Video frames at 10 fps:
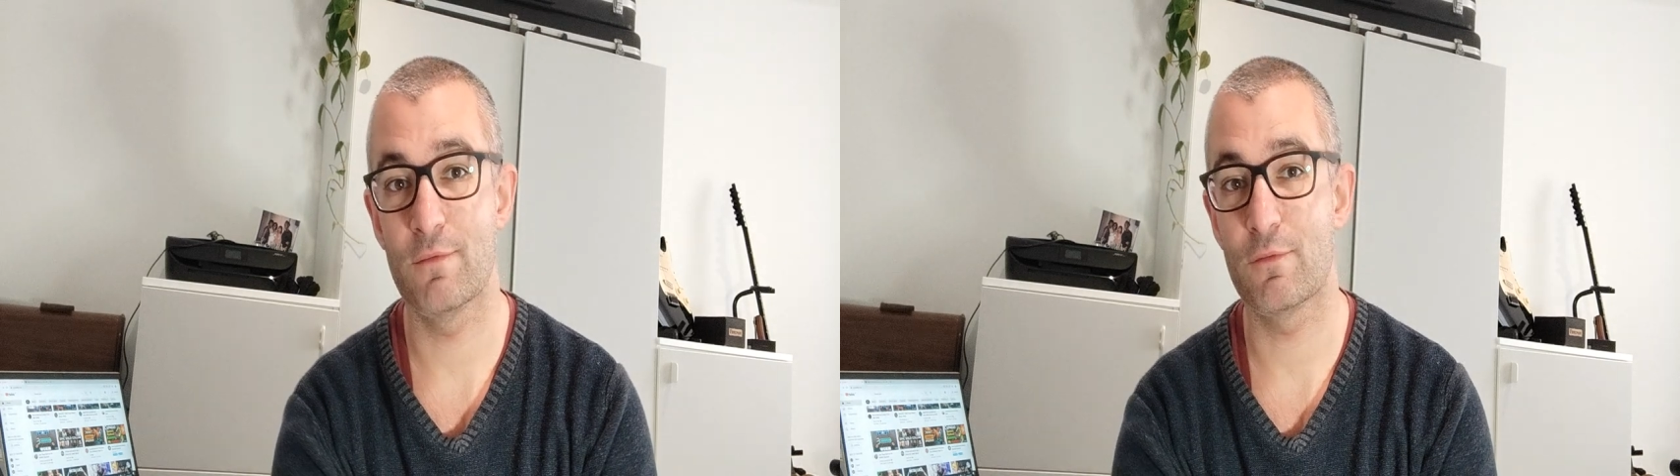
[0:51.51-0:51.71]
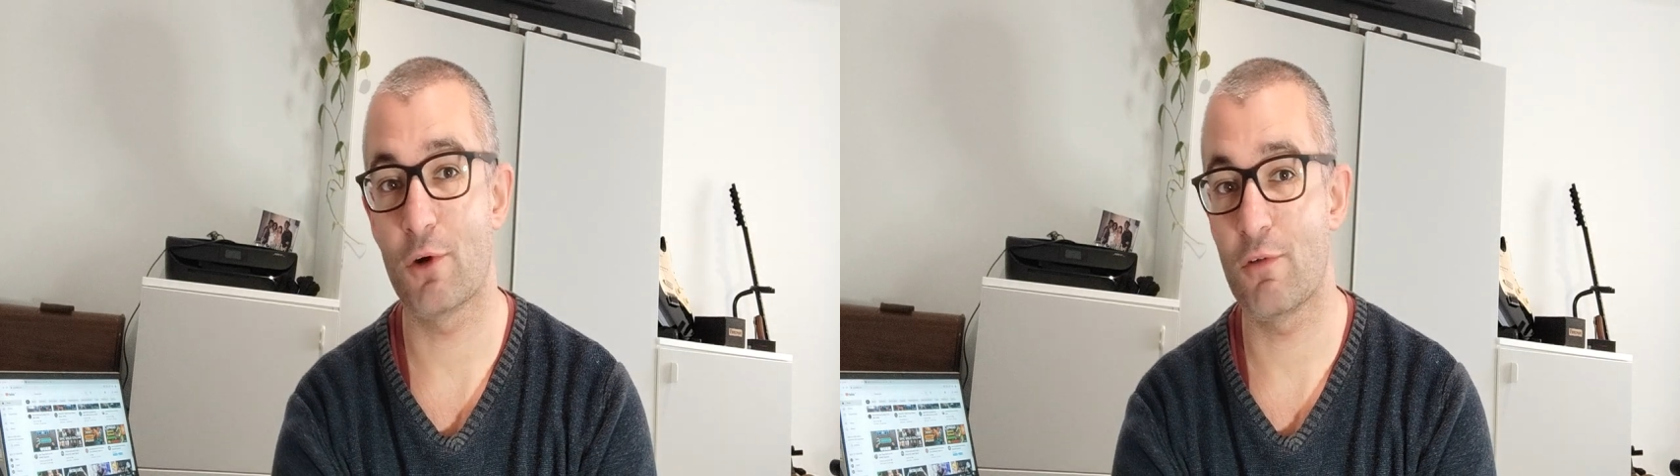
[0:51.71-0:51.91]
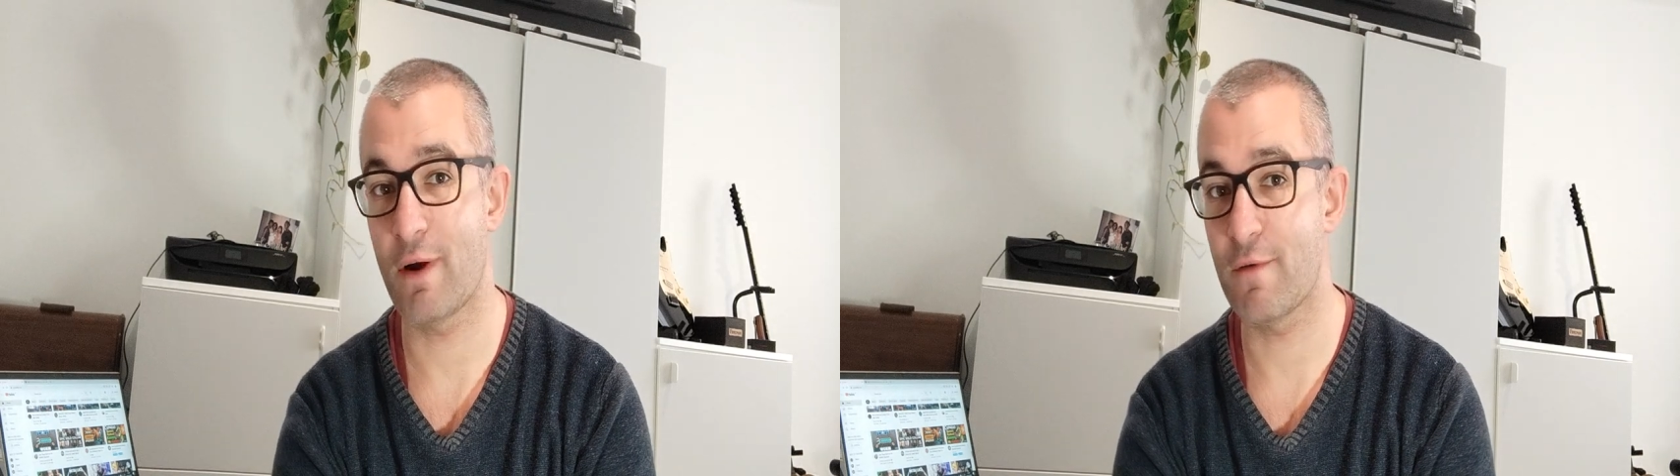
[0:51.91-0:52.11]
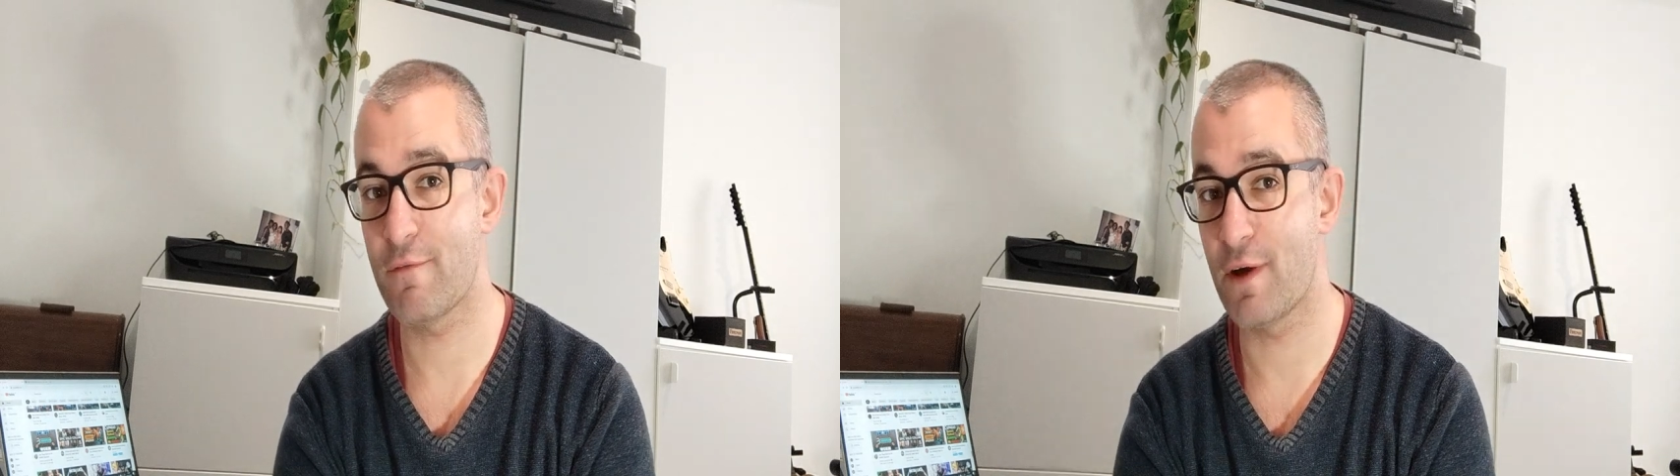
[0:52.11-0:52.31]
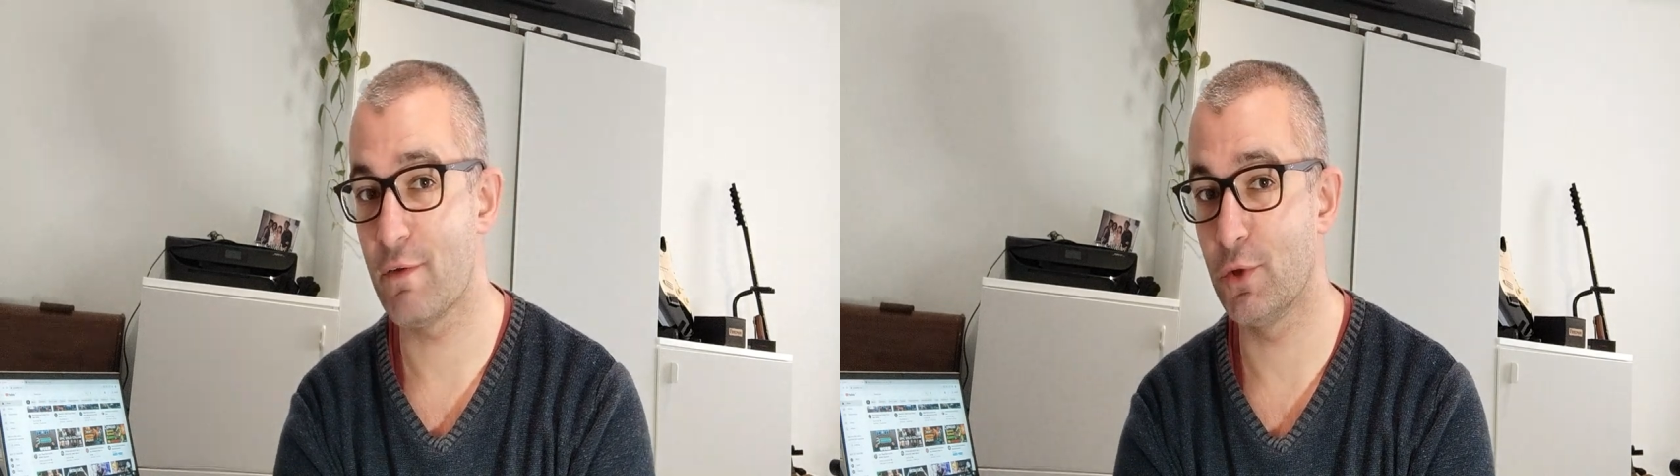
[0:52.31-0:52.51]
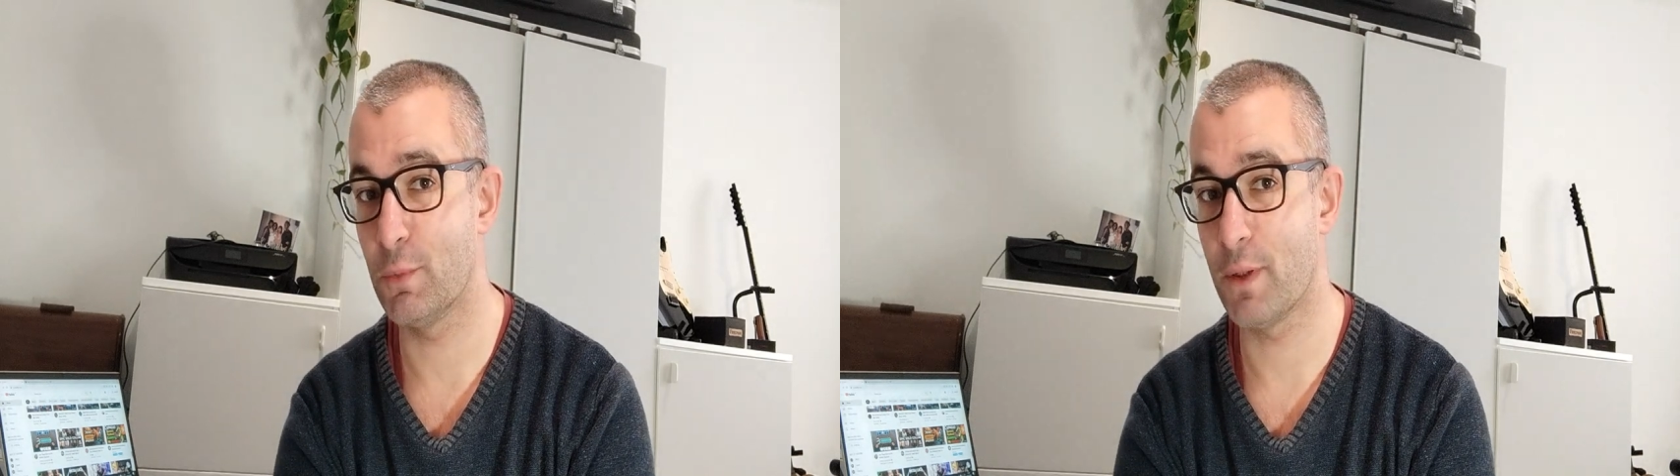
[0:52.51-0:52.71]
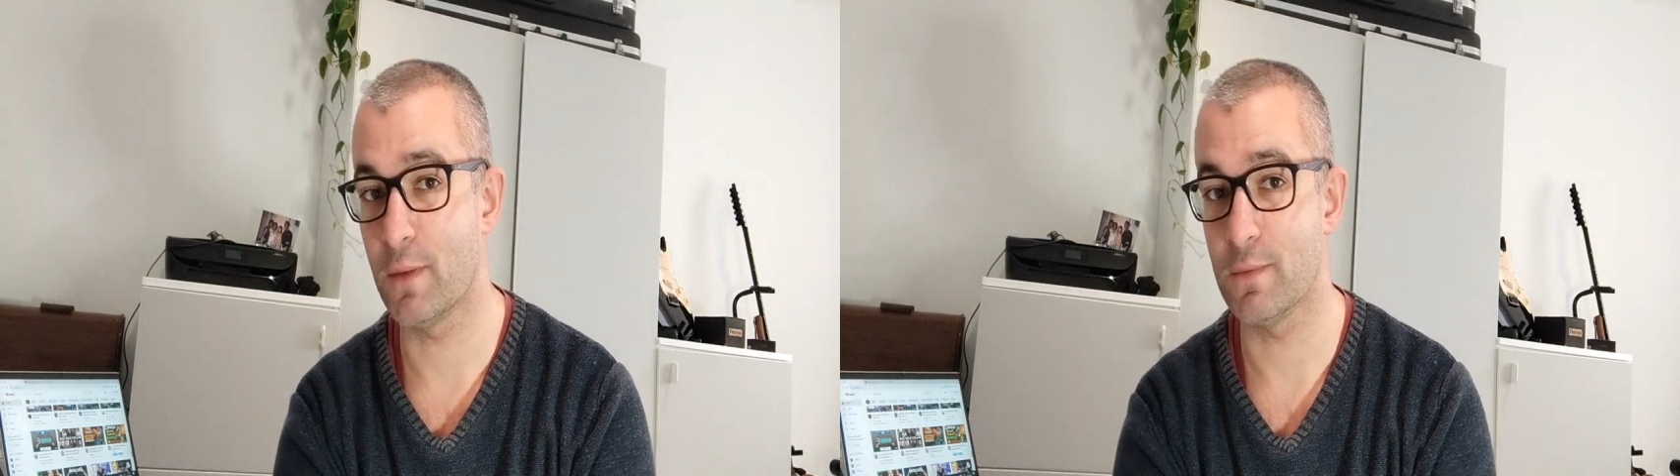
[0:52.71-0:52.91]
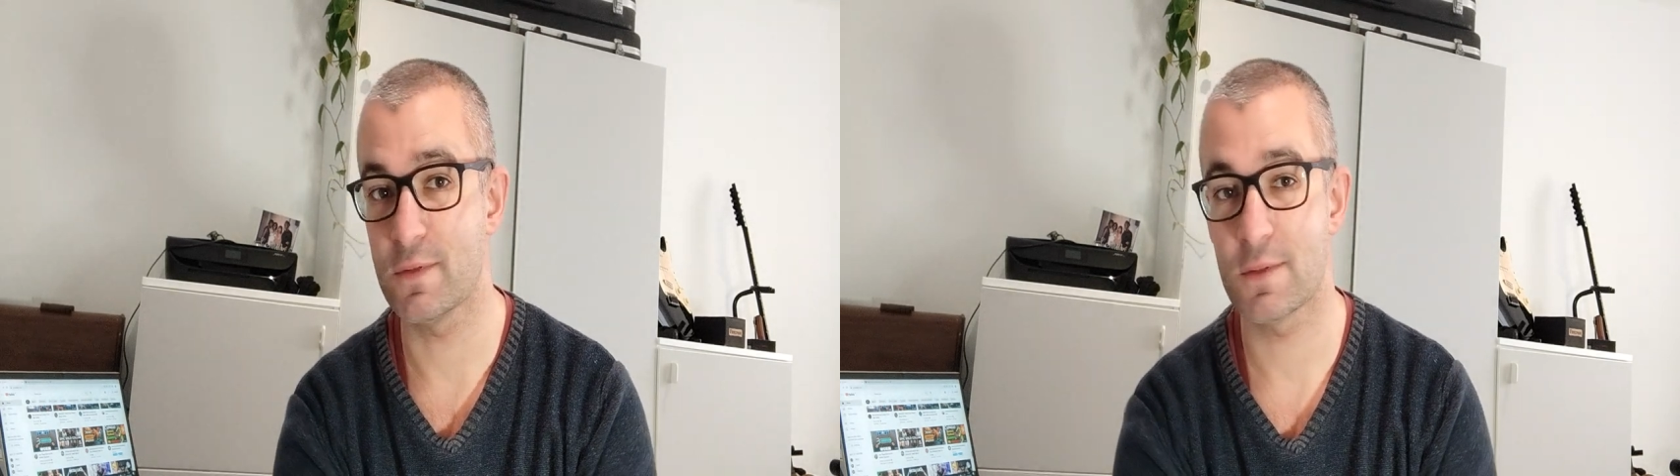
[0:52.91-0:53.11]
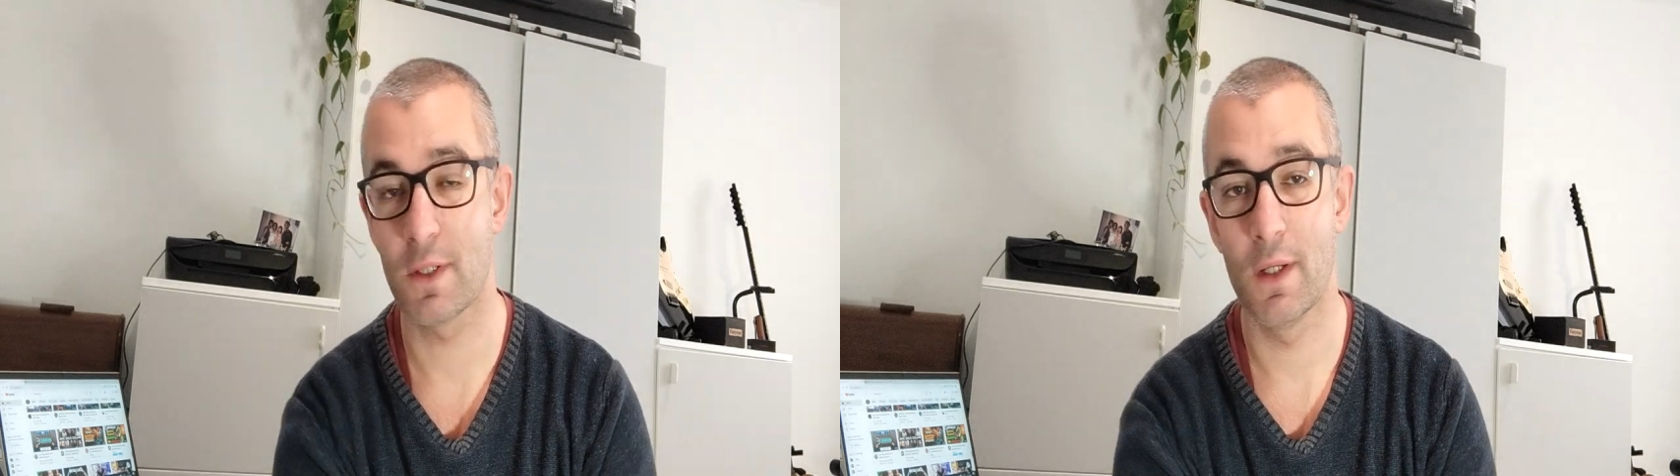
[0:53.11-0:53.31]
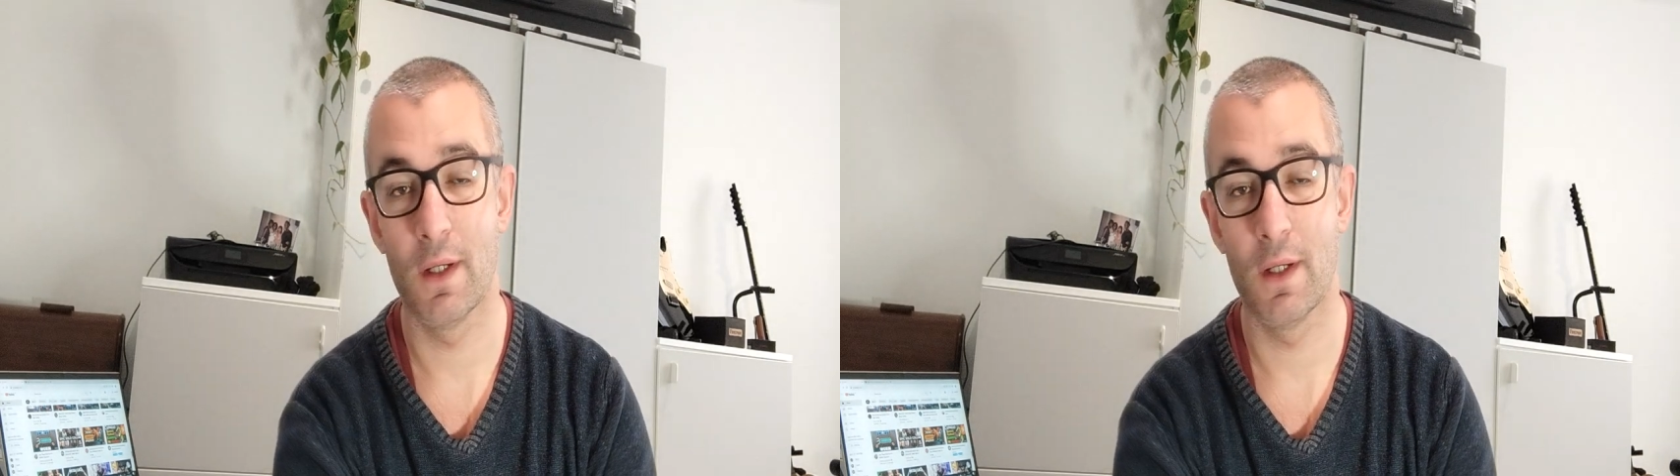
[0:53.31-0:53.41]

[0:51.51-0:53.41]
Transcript: for around five hundred pounds.